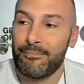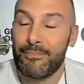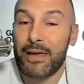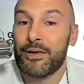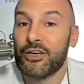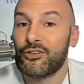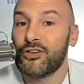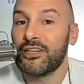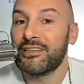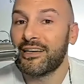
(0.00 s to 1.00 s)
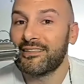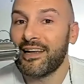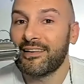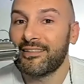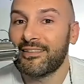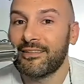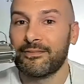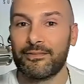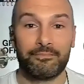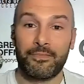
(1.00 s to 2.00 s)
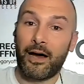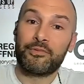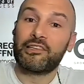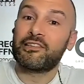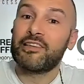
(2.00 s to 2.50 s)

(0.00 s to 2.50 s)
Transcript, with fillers: maybe you shouldn't exist. I'm just